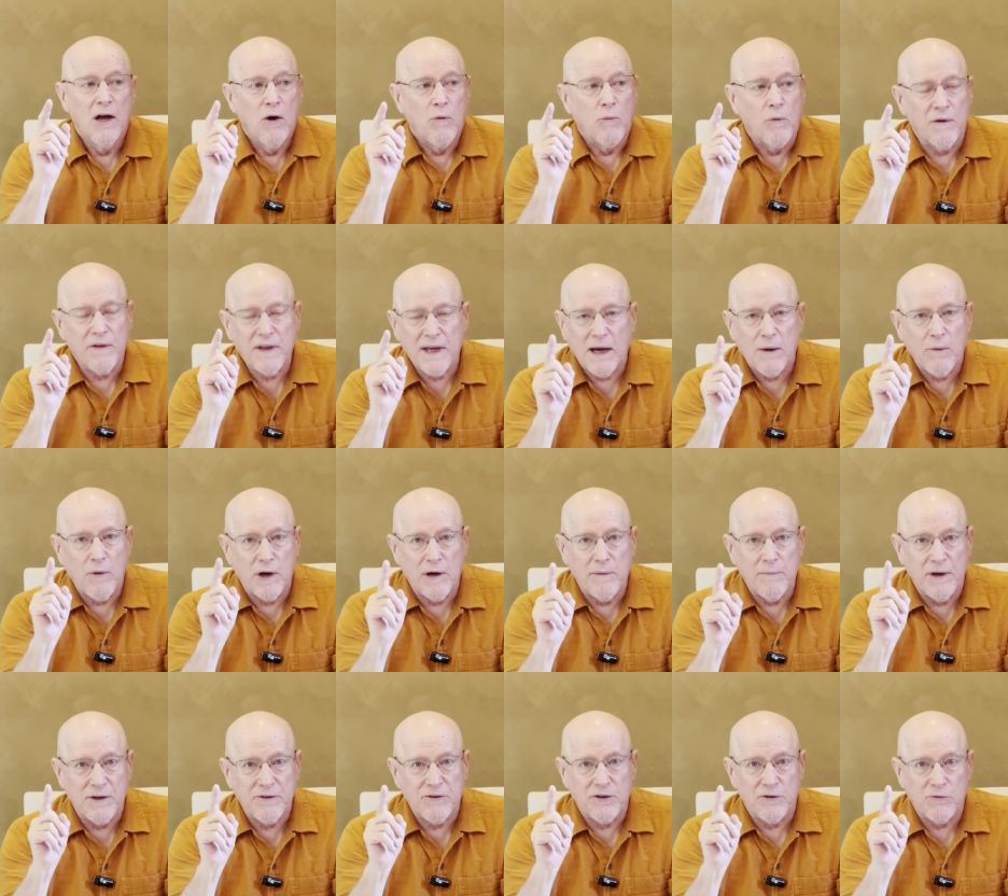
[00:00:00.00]
One thing I want to
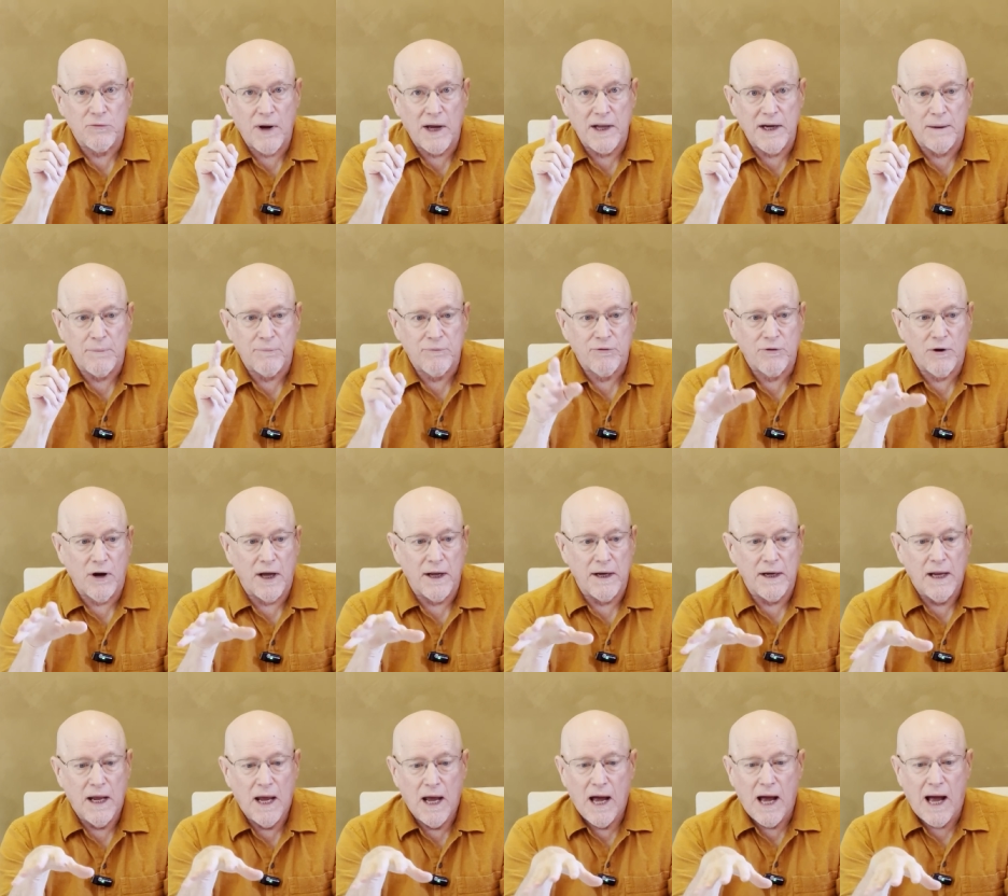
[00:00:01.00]
mention right up front
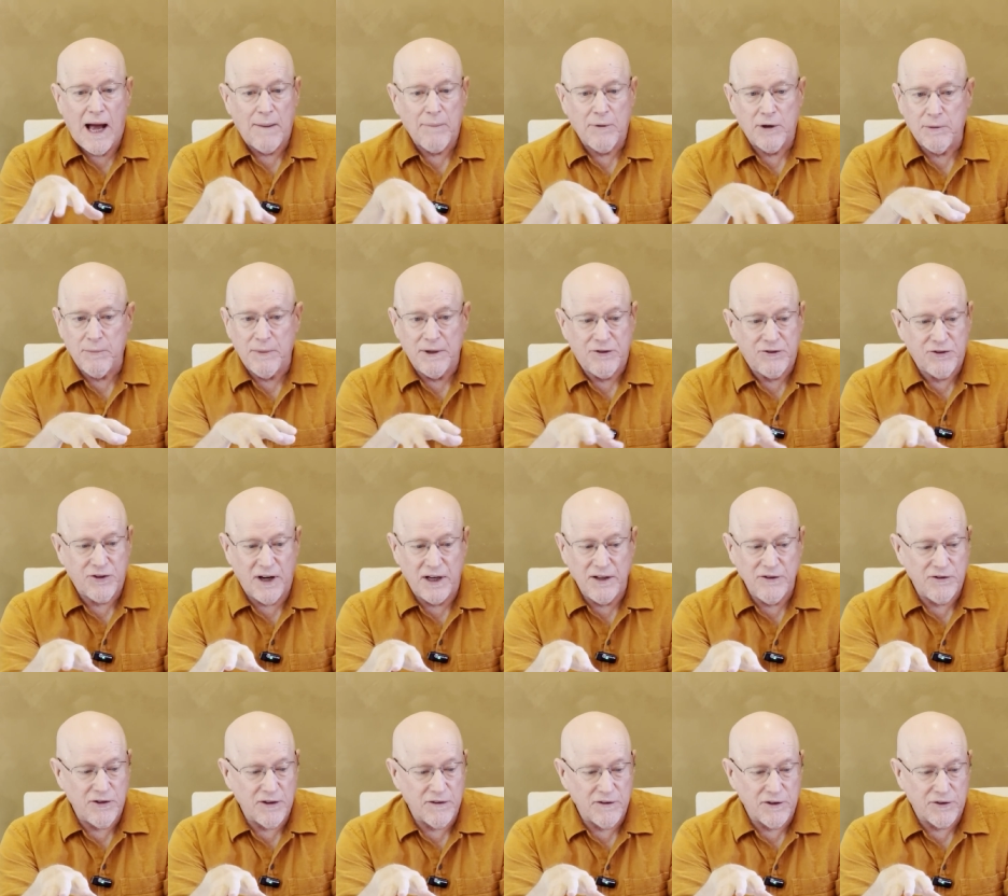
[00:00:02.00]
I'm going to be
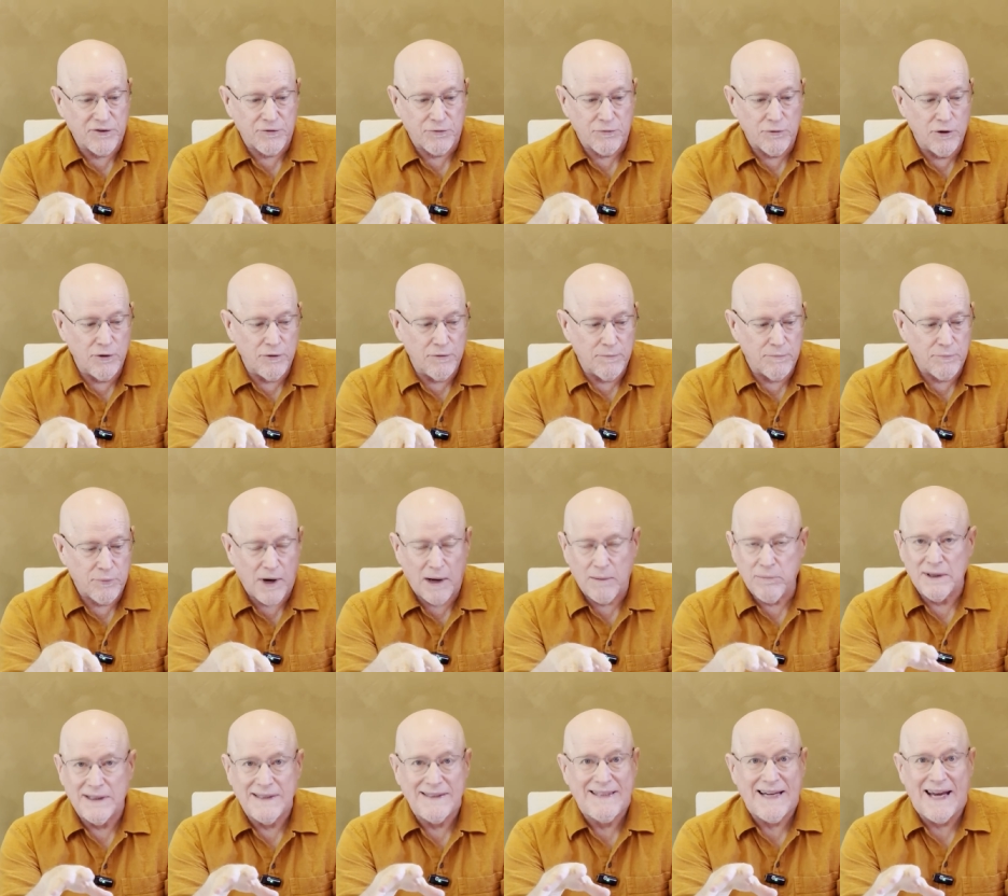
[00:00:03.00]
changing this route
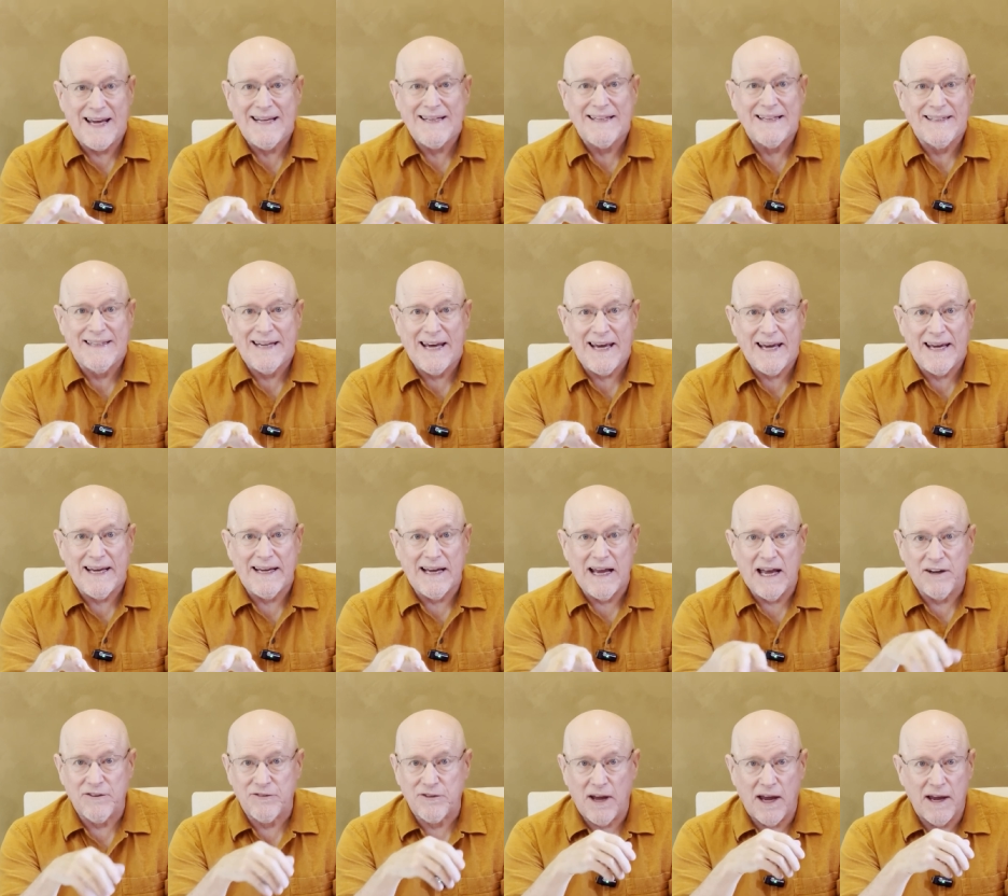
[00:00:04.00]
probably day to day
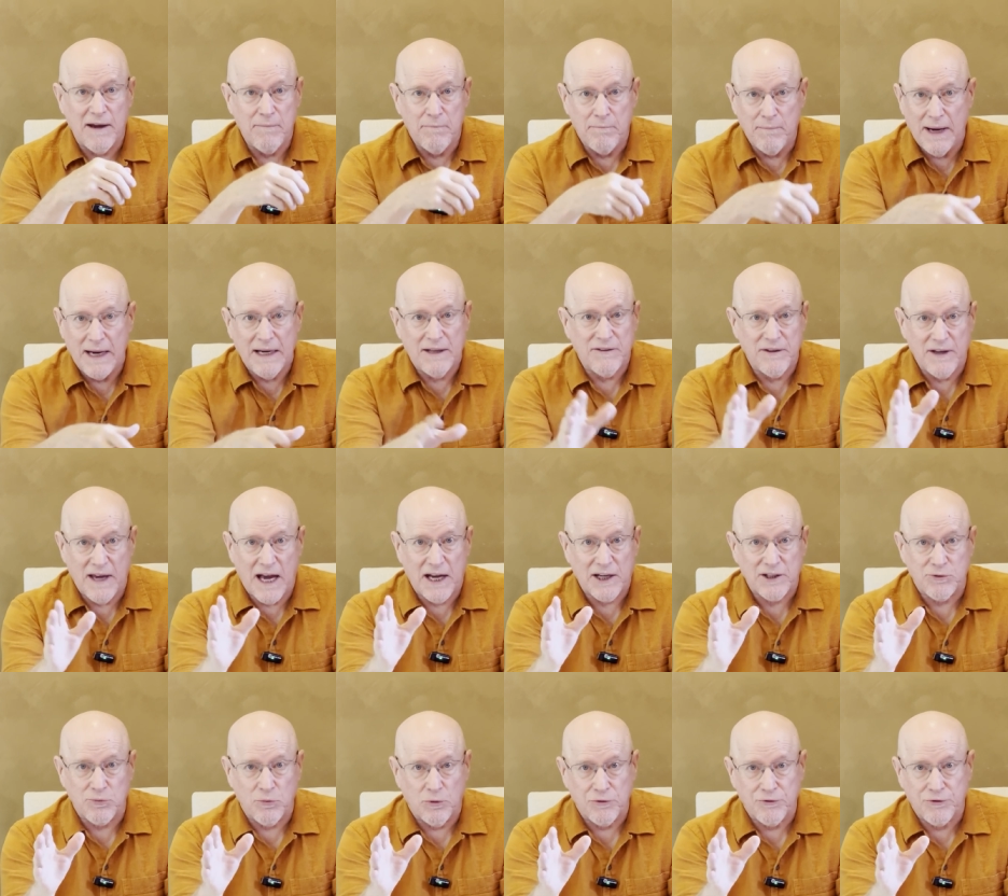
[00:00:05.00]
as I make the
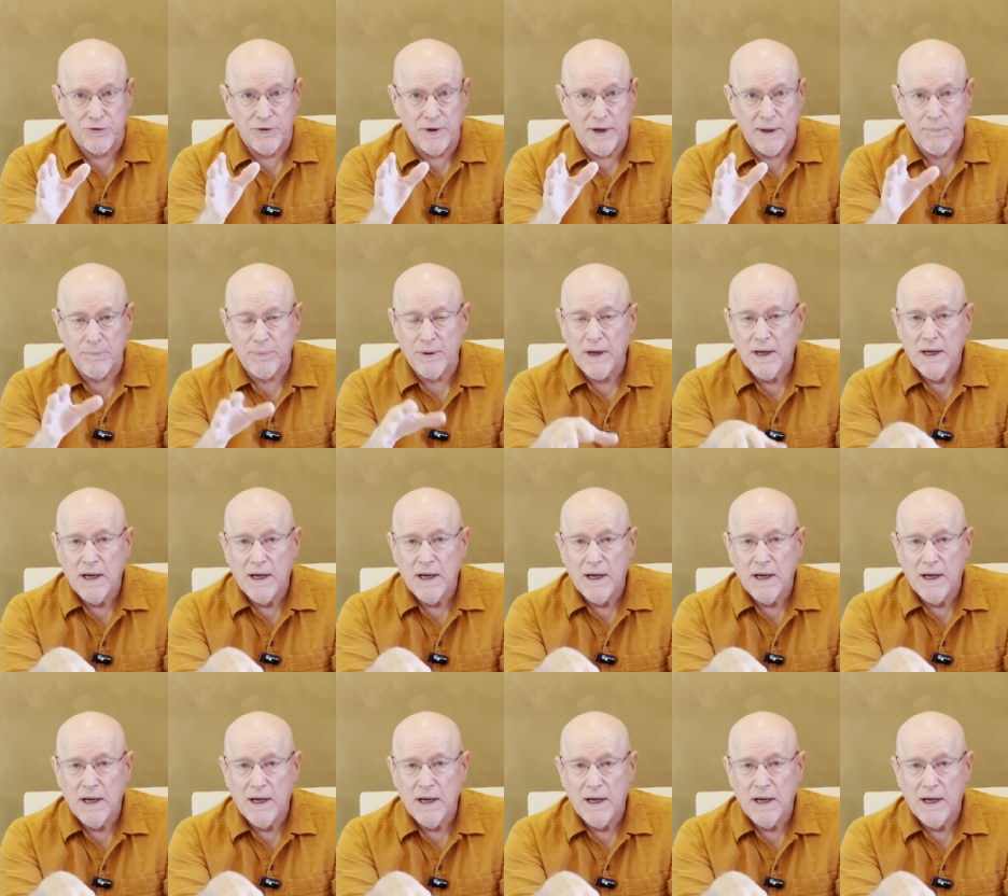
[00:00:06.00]
actual trip,